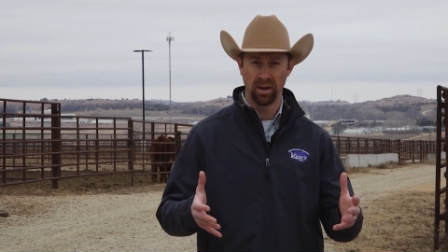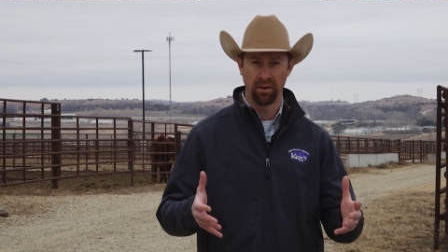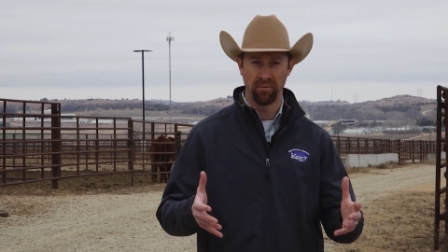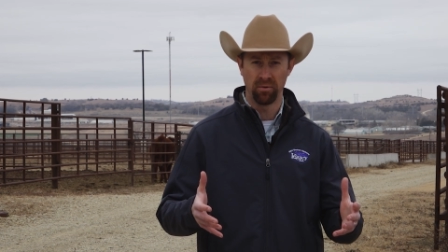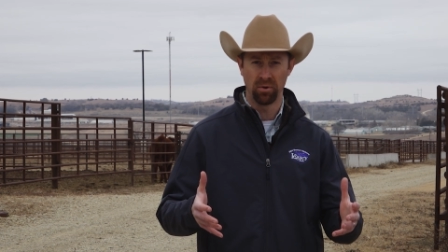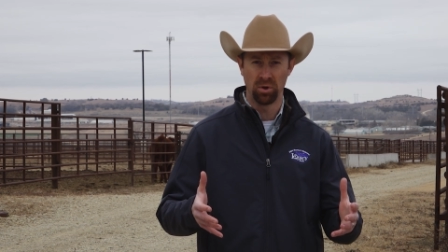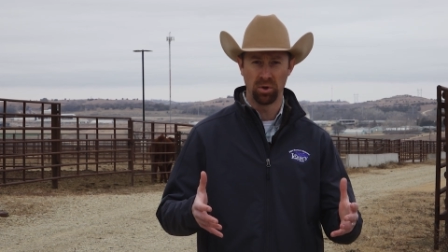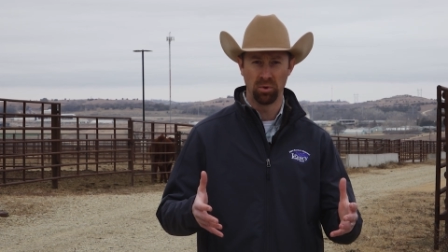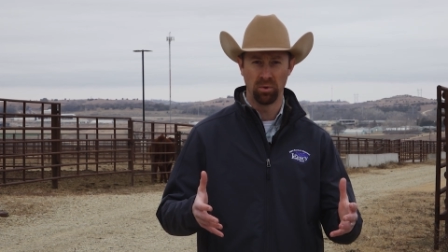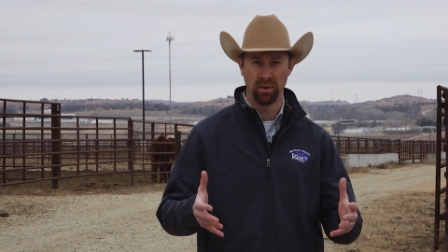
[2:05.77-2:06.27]
if
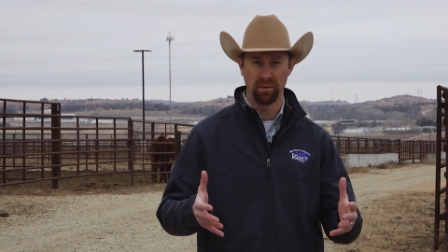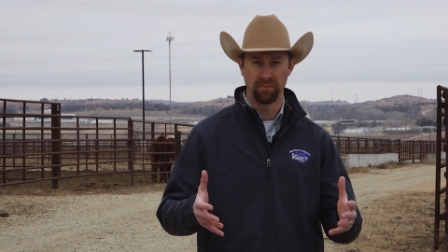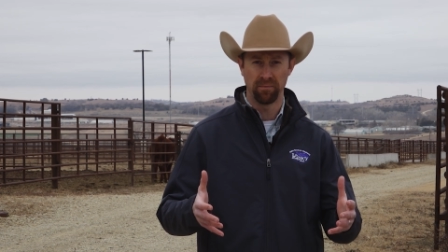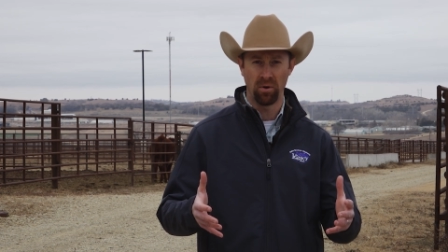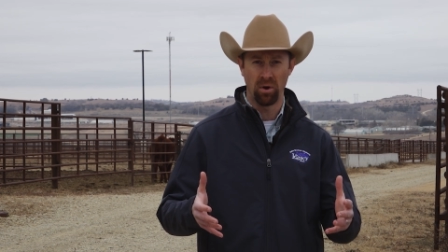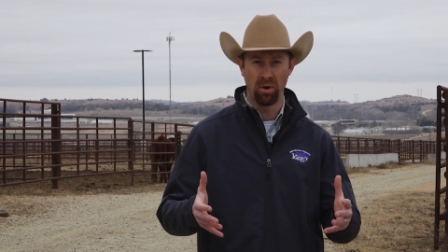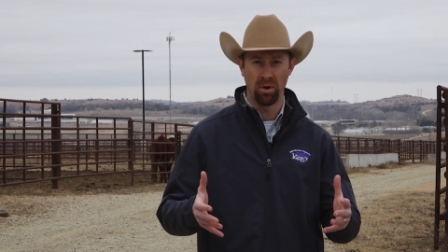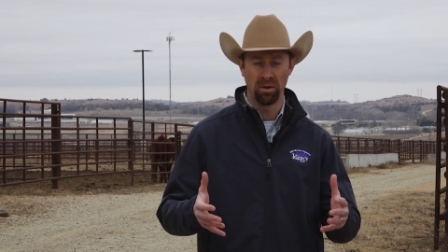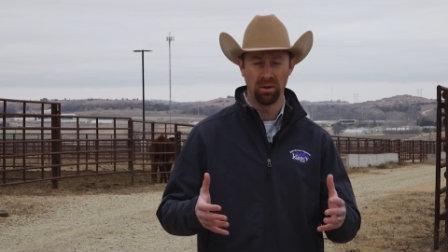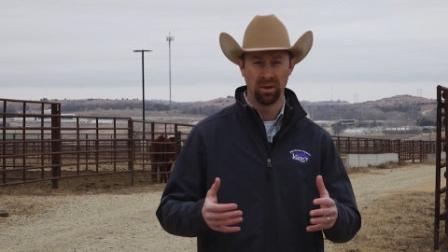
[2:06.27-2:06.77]
you're doing
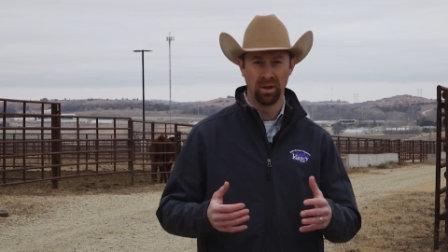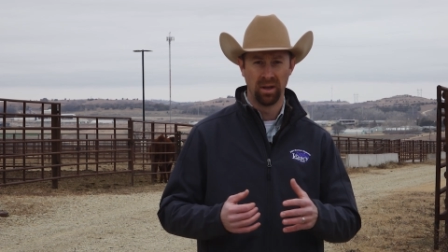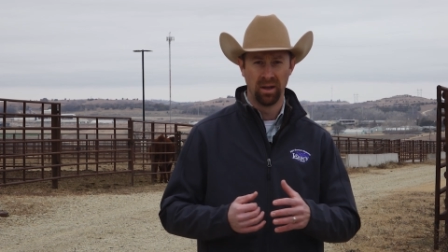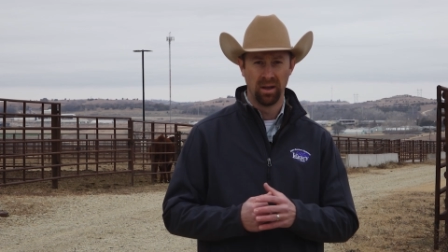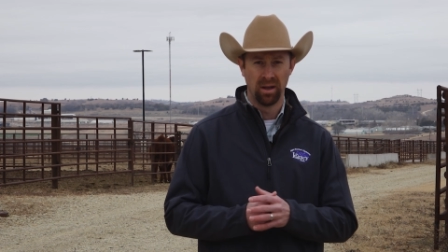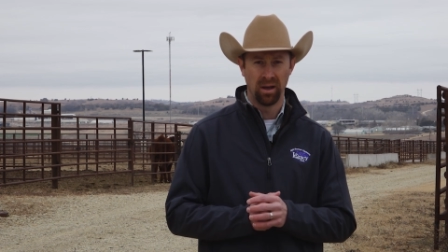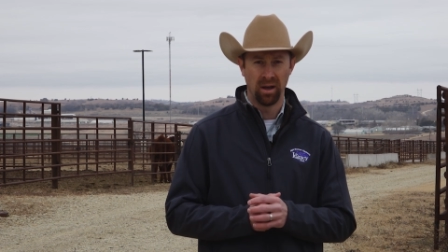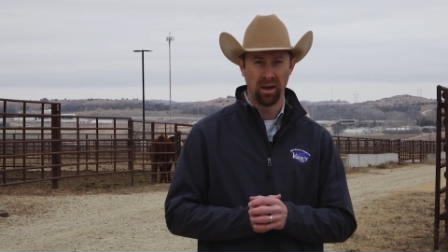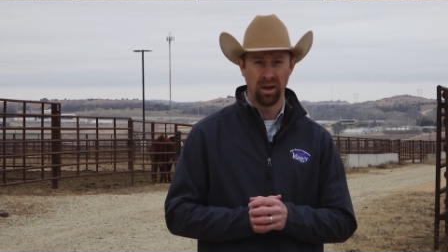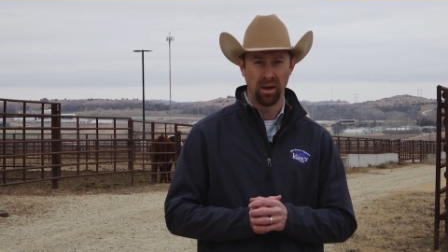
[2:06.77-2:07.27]
fall
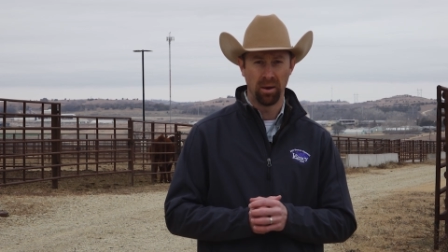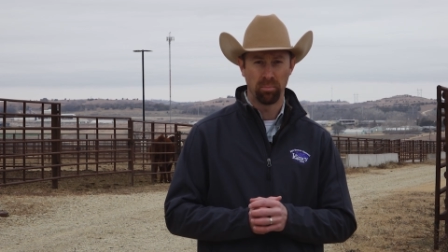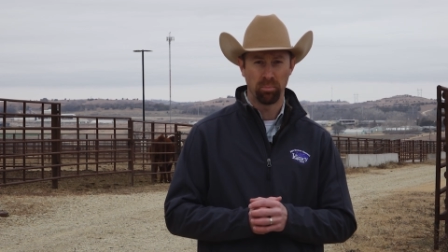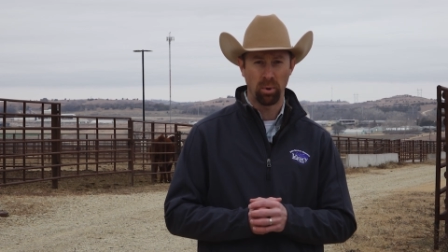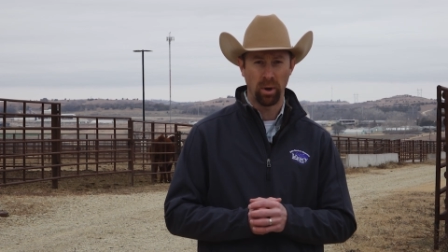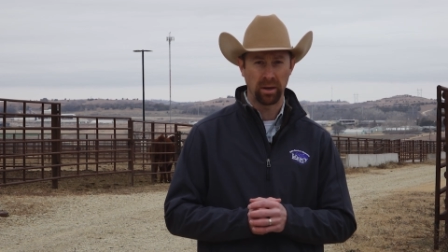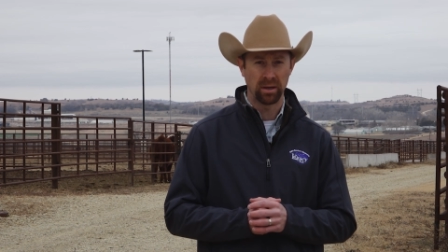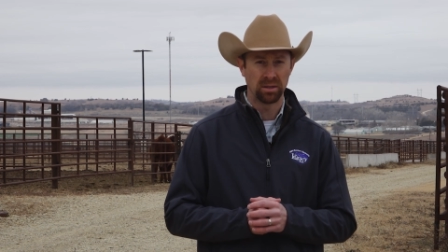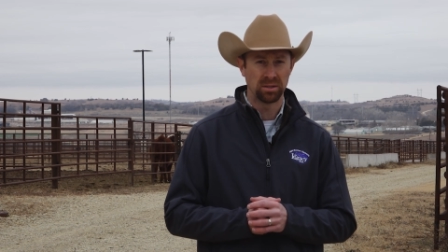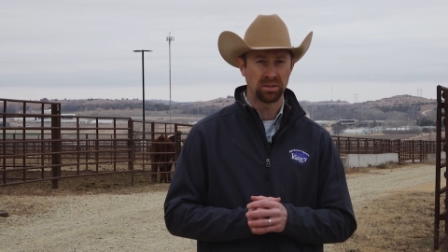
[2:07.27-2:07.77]
uh,
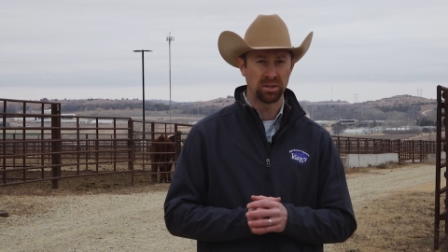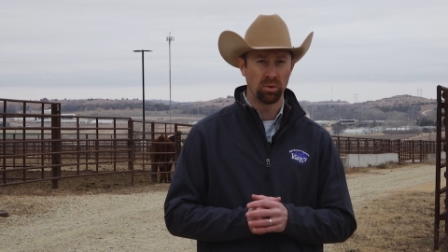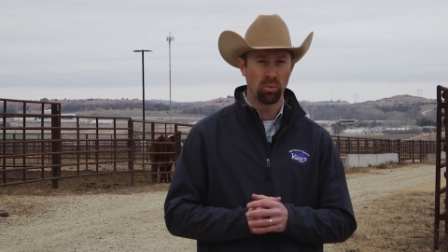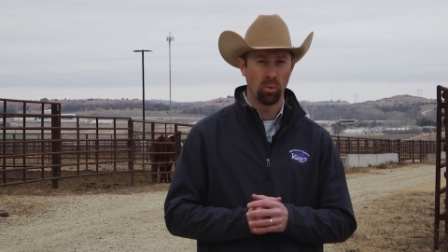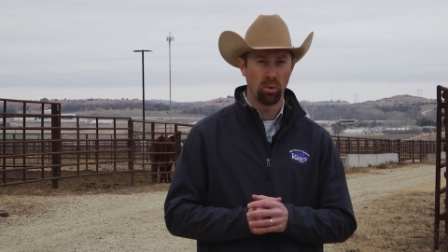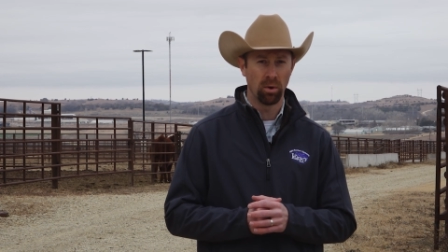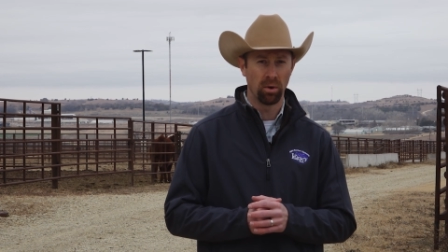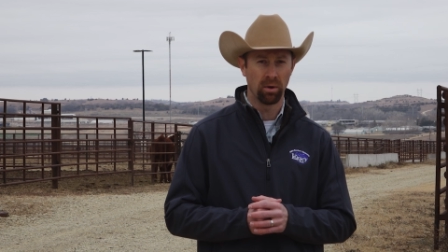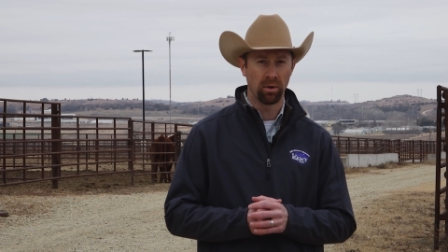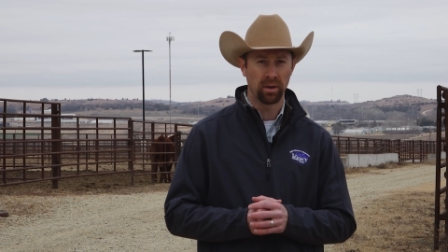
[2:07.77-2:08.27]
pregnancy
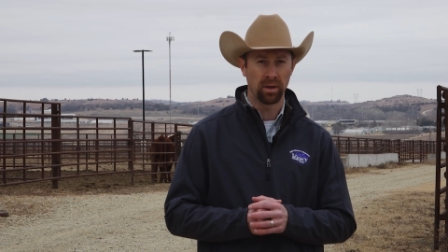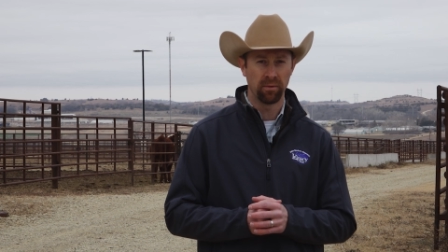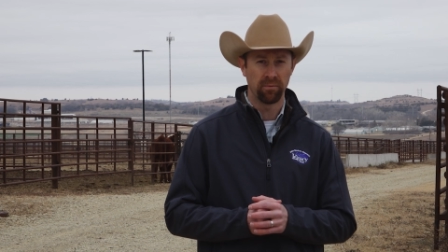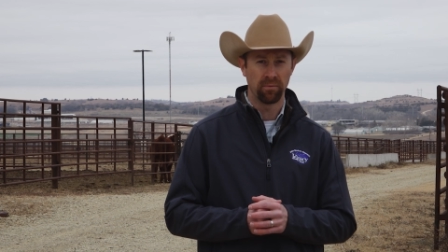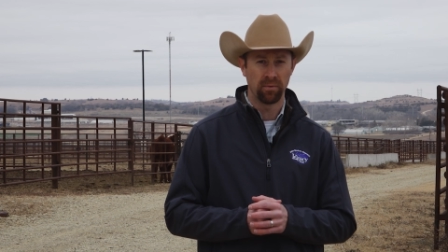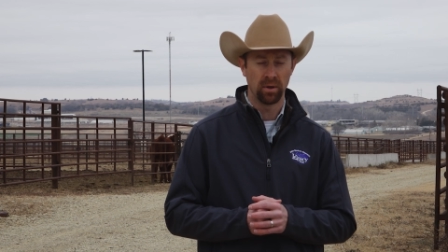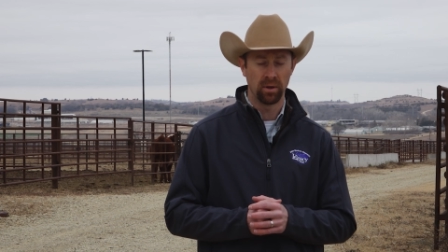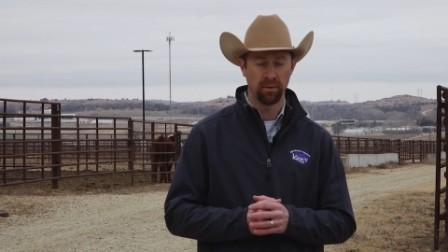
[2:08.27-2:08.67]
work, if,